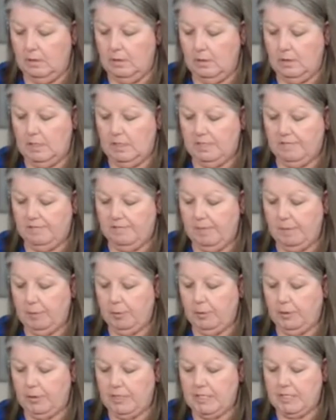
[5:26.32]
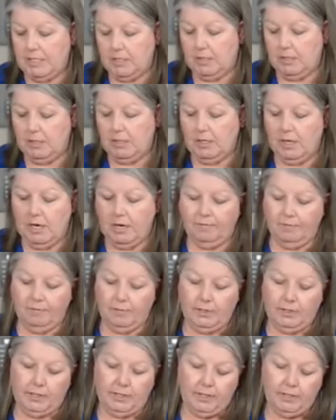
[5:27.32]
As February started off
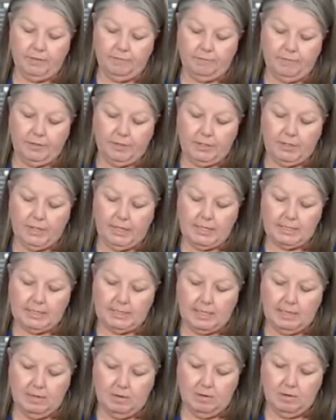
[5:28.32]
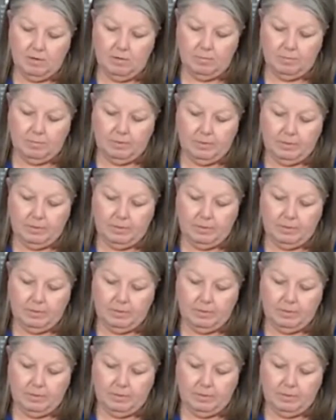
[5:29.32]
really good for you guys, I hope.